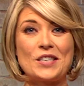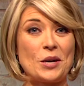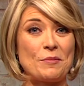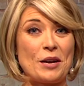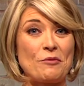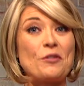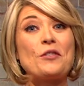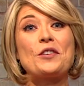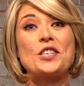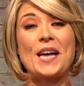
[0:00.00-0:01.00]
Time now
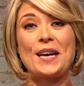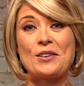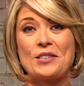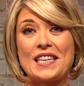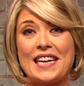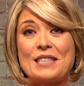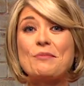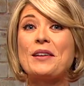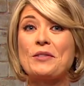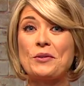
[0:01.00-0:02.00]
for another check on
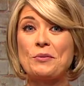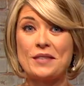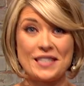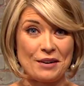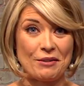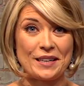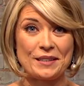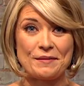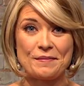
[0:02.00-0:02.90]
today's weather with Derek.